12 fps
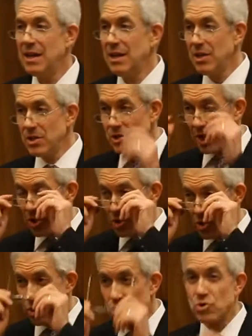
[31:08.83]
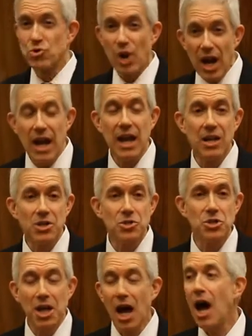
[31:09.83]
is a
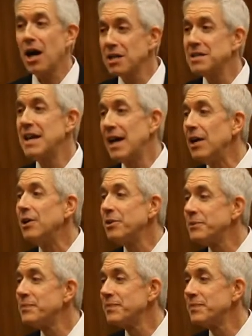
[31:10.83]
strange cocktail.